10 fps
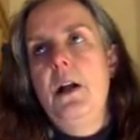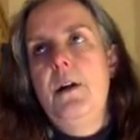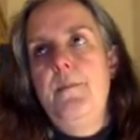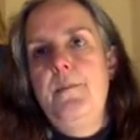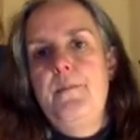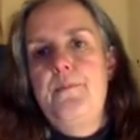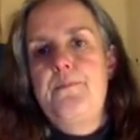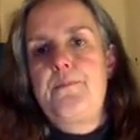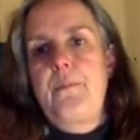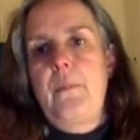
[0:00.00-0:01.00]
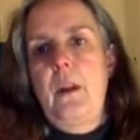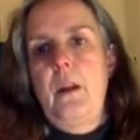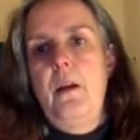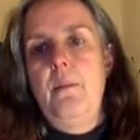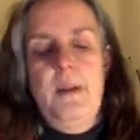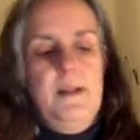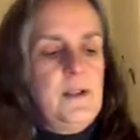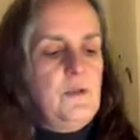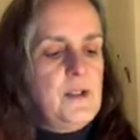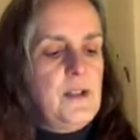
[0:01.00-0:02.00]
But it's interesting that this is coming
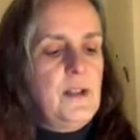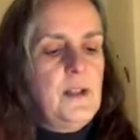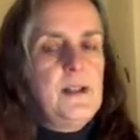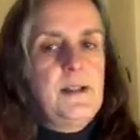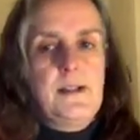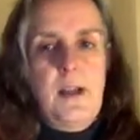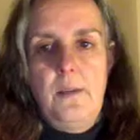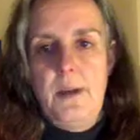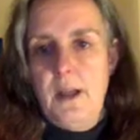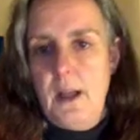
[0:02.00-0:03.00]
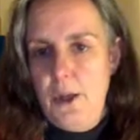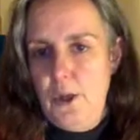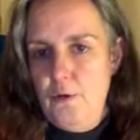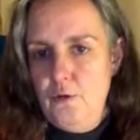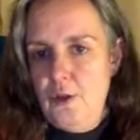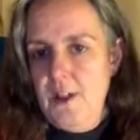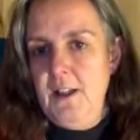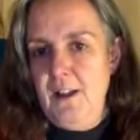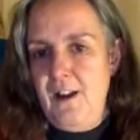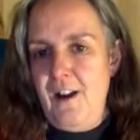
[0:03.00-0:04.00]
like you really are,
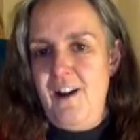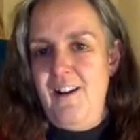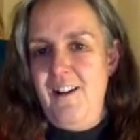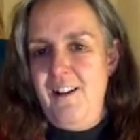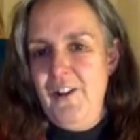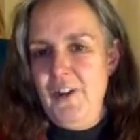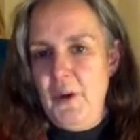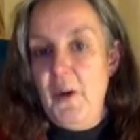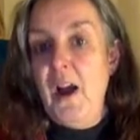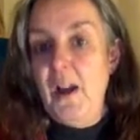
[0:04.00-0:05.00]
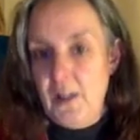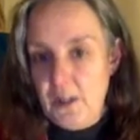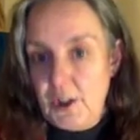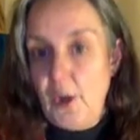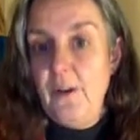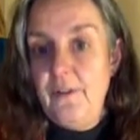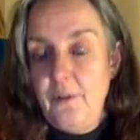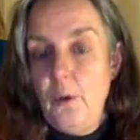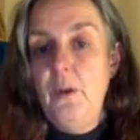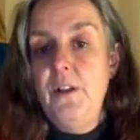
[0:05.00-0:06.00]
going forward and you're on your
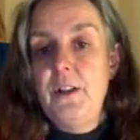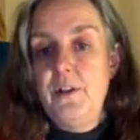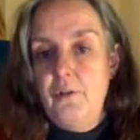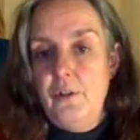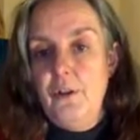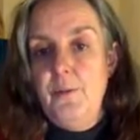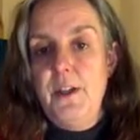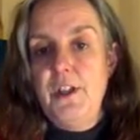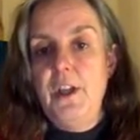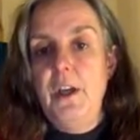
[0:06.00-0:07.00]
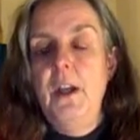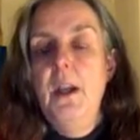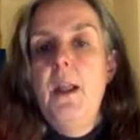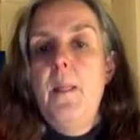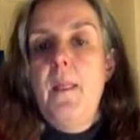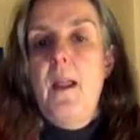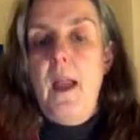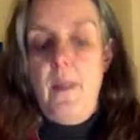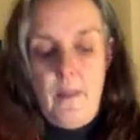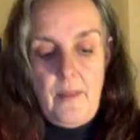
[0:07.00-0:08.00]
mission. And then this comes as
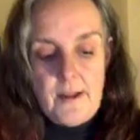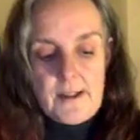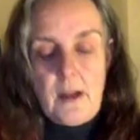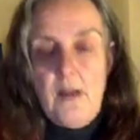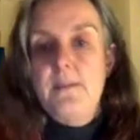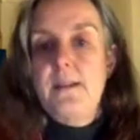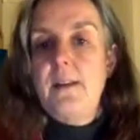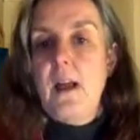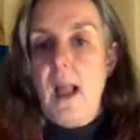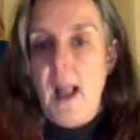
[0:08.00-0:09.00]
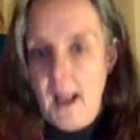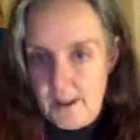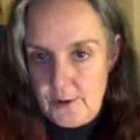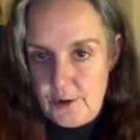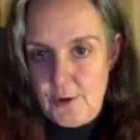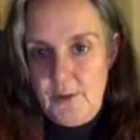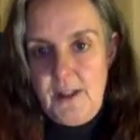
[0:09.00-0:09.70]
and you need to look after yourself,